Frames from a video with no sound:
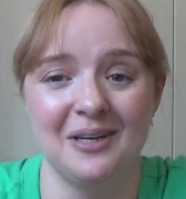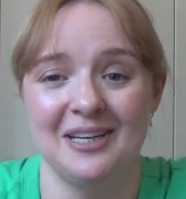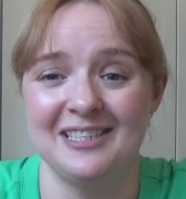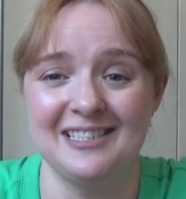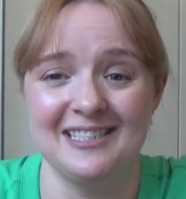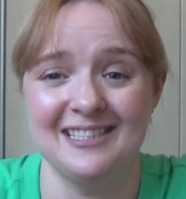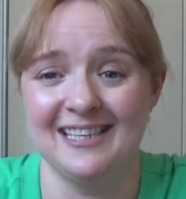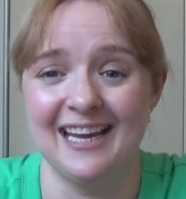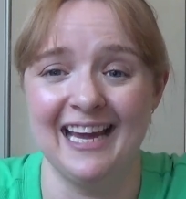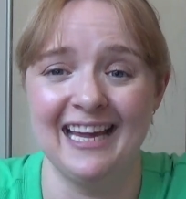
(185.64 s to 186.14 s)
to
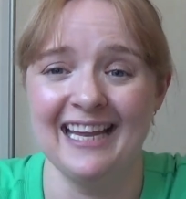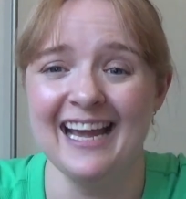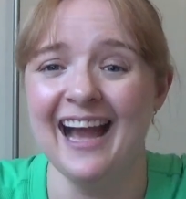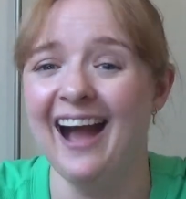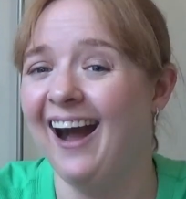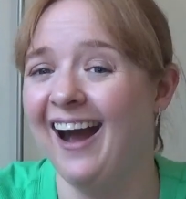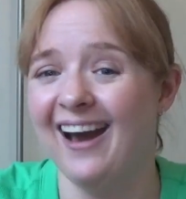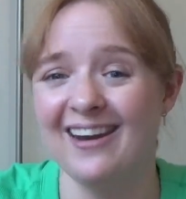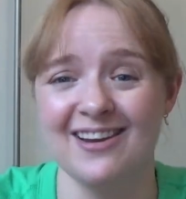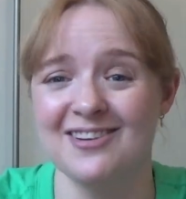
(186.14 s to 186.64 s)
say,
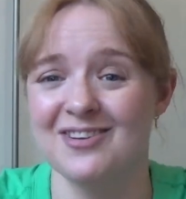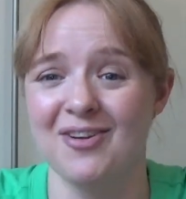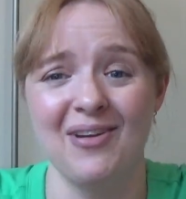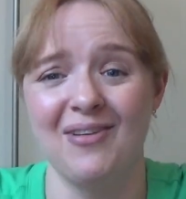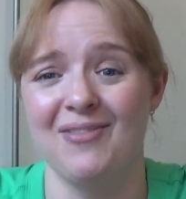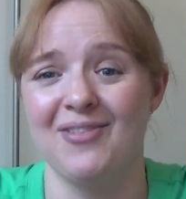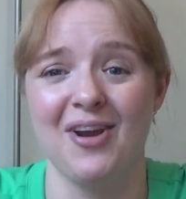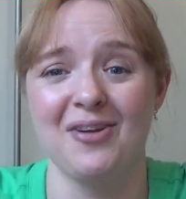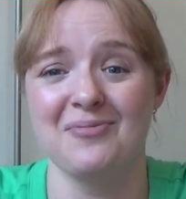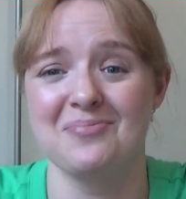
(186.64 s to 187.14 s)
and I don't
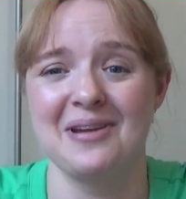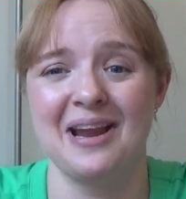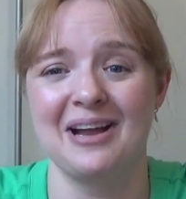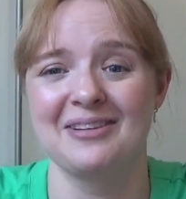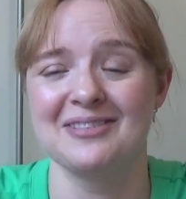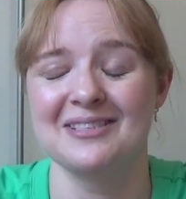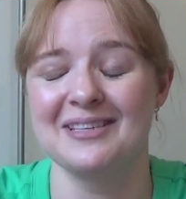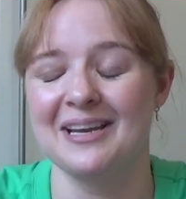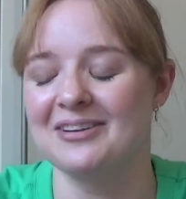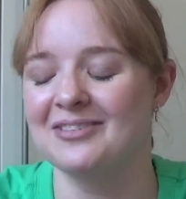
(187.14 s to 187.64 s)
even know I'm
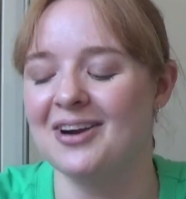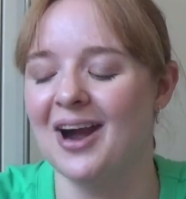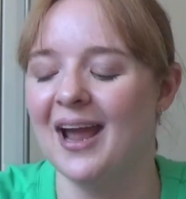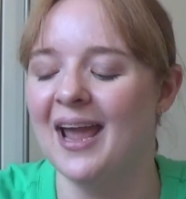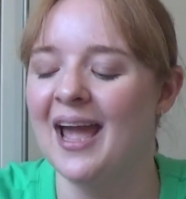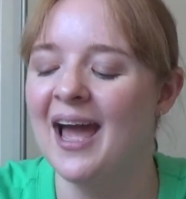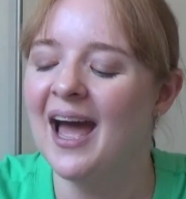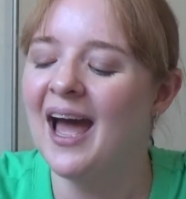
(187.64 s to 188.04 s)
pronouncing it right.